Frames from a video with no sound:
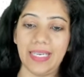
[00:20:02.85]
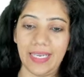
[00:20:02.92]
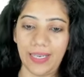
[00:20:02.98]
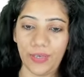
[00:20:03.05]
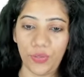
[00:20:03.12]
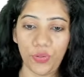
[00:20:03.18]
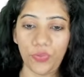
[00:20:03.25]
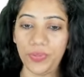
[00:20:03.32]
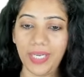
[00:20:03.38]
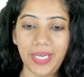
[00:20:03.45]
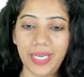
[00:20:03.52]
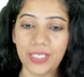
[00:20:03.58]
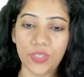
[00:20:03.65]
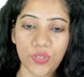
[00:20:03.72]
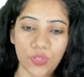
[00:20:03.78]

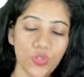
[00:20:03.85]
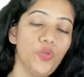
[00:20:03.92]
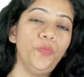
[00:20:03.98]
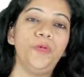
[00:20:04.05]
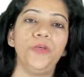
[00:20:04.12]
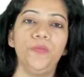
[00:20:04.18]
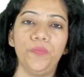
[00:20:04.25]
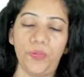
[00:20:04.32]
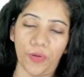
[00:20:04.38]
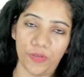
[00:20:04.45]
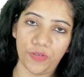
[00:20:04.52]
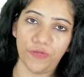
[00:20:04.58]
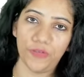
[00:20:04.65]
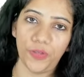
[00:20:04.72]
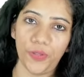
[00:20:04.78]
It's super
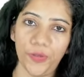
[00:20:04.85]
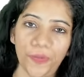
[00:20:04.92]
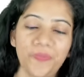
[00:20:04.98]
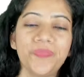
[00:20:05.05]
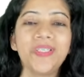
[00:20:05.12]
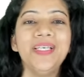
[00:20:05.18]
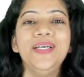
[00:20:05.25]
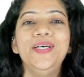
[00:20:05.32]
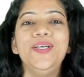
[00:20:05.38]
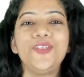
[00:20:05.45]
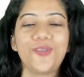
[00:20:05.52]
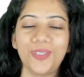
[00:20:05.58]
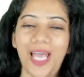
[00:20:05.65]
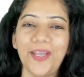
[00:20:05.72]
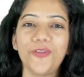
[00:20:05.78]
important for you.
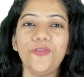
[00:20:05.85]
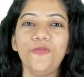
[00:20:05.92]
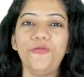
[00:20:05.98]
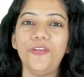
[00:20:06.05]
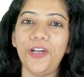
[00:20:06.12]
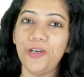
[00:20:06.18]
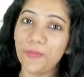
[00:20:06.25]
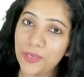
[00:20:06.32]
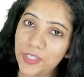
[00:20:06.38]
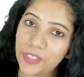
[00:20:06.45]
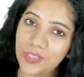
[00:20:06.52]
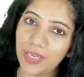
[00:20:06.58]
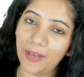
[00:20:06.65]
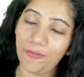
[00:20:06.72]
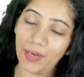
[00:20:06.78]
So thank you very much,
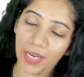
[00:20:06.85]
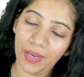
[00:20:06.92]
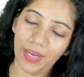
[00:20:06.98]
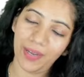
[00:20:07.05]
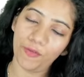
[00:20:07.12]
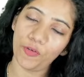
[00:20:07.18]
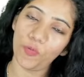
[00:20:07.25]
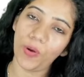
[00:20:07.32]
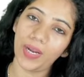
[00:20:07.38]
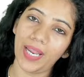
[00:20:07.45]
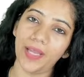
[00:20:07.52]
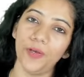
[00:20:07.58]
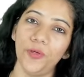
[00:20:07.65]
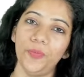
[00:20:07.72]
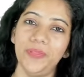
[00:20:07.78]
everyone. I
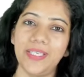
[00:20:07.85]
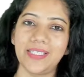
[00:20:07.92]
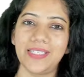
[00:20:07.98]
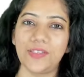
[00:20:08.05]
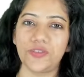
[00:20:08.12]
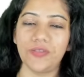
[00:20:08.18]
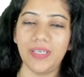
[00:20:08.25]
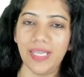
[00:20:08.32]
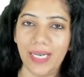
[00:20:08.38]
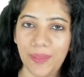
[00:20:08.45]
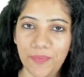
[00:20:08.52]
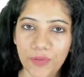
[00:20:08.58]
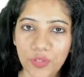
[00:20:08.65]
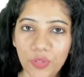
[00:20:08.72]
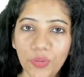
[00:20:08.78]
hope this session
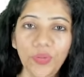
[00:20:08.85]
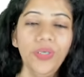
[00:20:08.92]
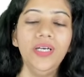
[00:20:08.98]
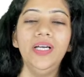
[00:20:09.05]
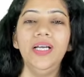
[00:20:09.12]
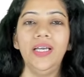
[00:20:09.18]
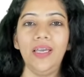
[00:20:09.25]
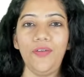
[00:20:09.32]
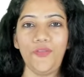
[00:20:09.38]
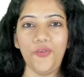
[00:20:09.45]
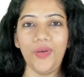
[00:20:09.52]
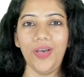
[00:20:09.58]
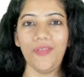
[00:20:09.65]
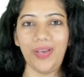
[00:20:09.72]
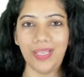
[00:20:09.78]
helps you. If you
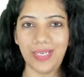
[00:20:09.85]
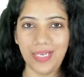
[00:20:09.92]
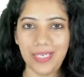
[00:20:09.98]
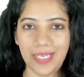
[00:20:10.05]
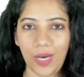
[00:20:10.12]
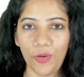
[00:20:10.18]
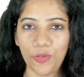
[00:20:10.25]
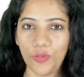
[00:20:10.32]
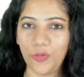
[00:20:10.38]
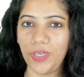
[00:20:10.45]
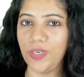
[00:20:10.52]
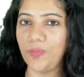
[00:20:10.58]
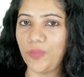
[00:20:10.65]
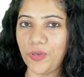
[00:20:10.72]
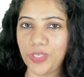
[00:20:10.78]
have any doubt, you
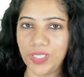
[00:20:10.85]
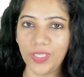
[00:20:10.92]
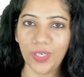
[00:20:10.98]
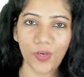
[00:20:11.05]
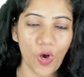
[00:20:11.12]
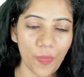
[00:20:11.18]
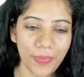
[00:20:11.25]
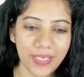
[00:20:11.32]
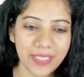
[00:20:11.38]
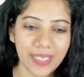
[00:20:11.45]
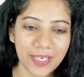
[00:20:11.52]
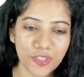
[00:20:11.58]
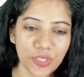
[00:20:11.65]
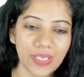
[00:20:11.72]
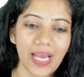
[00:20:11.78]
can put in the comment
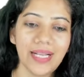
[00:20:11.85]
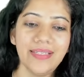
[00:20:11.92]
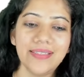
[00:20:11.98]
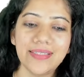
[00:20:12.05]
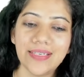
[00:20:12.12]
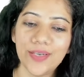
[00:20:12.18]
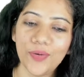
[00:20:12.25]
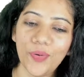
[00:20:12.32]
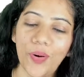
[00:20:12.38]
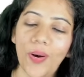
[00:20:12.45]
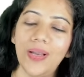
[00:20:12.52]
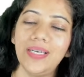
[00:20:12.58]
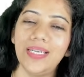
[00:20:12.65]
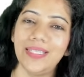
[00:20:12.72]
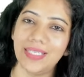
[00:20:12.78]
section. I'll see you all
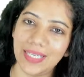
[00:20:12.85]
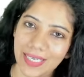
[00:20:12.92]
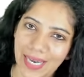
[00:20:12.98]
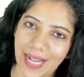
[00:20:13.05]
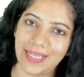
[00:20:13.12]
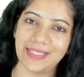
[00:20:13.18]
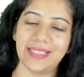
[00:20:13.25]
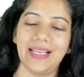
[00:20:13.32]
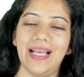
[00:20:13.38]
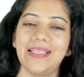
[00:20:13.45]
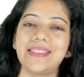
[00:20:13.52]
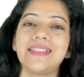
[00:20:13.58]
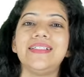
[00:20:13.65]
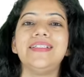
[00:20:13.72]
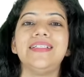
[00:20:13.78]
in the next class.
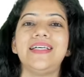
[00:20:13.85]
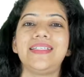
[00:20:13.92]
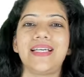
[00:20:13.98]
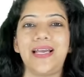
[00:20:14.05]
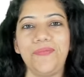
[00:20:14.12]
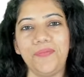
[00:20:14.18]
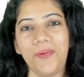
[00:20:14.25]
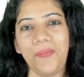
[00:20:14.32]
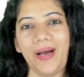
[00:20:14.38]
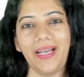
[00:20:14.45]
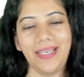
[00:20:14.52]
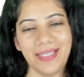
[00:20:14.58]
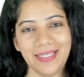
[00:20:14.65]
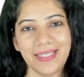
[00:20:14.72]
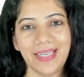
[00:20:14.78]
Till that time, bye
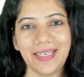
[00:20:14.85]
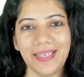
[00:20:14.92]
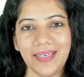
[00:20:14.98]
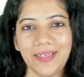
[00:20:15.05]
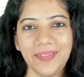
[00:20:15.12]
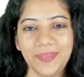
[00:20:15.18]
bye and take care.